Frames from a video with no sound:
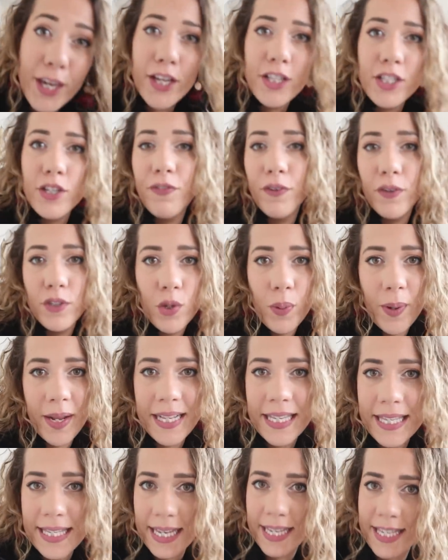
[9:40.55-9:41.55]
beautiful
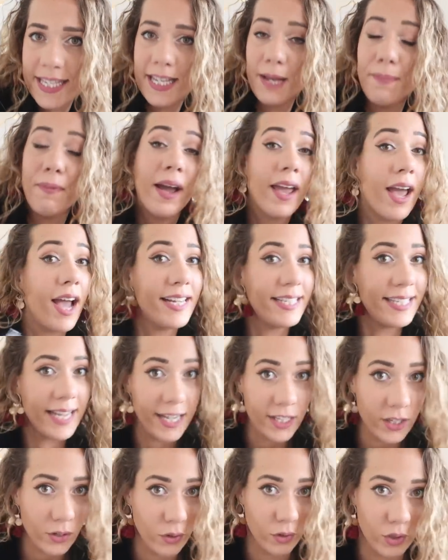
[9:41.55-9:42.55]
twin sister, my
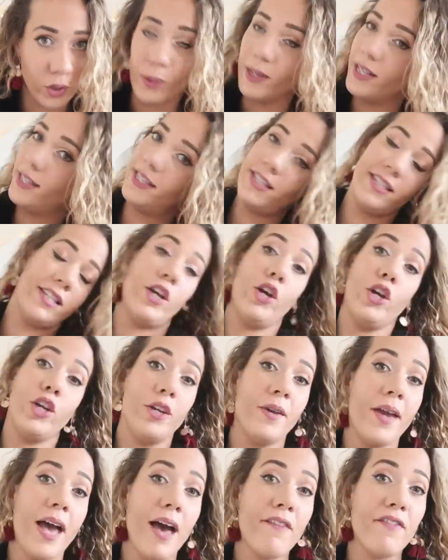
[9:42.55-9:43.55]
identical twin sister who
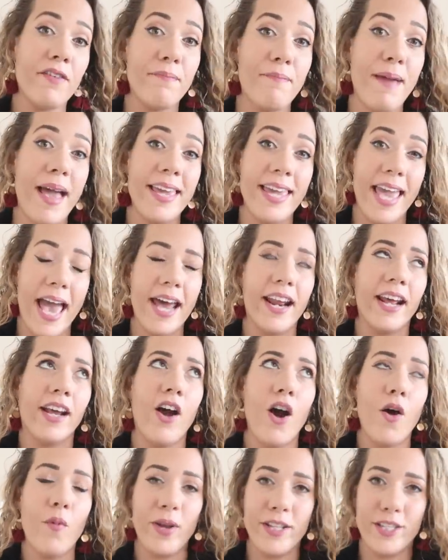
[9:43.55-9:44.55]
you haven't met yet and I
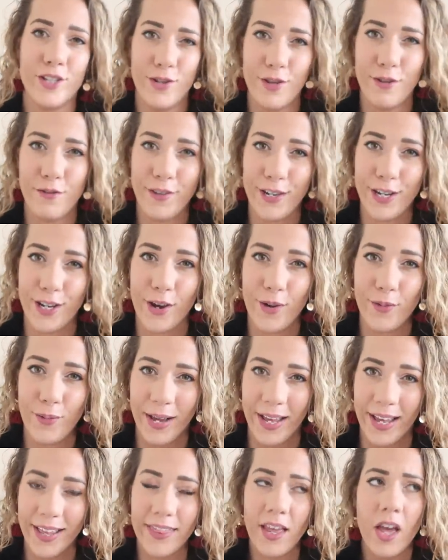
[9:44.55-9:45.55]
can't wait to do a video
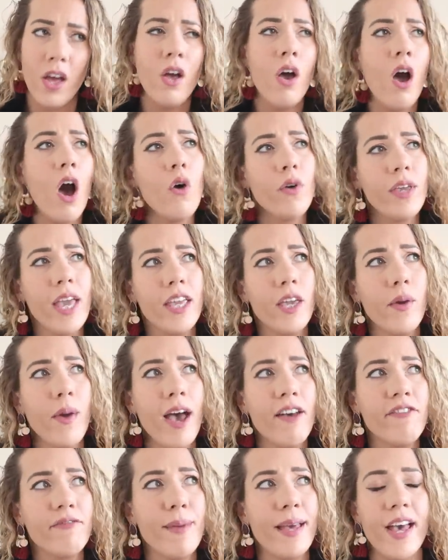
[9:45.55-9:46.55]
with. Oh yeah, you
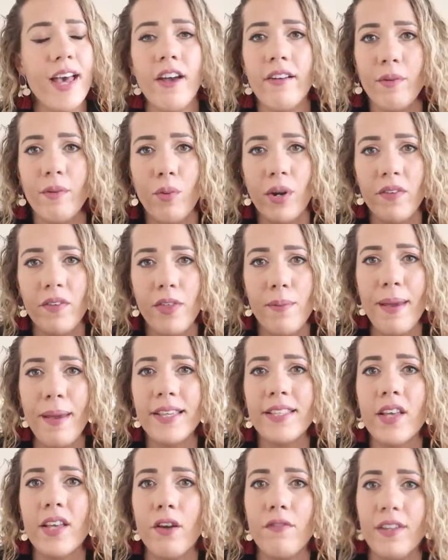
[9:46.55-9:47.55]
have met her in one of the
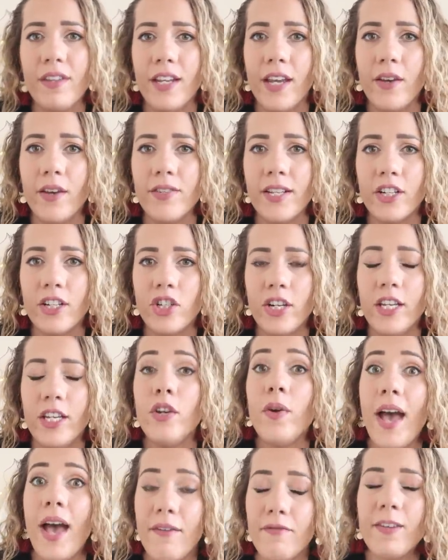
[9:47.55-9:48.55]
Mexico videos, actually.
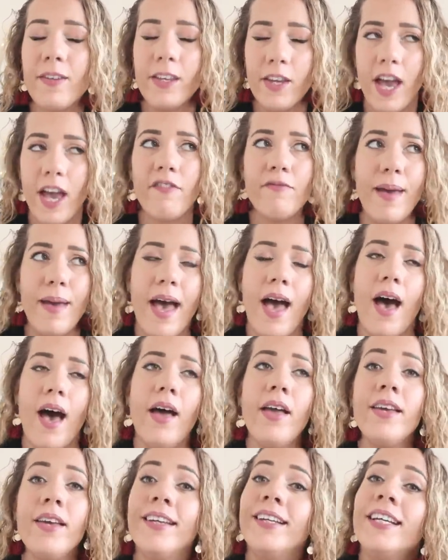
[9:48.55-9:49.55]
You have met
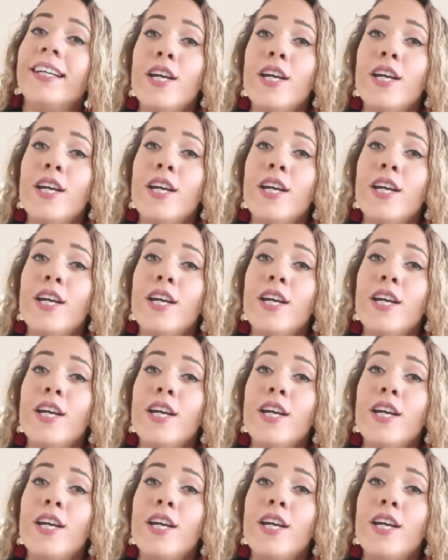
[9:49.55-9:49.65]
her.